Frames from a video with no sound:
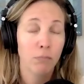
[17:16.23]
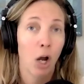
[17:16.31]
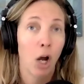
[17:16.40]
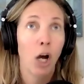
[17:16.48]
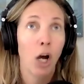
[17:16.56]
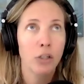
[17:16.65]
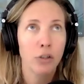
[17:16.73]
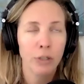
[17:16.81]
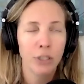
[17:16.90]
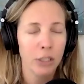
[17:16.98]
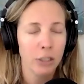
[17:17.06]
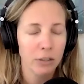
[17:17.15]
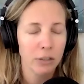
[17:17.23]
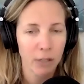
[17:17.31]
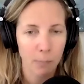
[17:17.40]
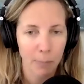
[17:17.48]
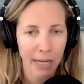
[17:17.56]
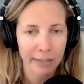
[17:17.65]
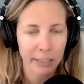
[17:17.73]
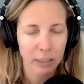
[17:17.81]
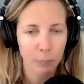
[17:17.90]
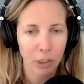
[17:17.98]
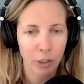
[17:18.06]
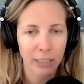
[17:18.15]
100 years of combined
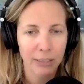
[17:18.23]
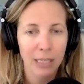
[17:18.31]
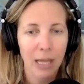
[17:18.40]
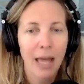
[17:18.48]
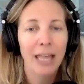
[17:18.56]
experience.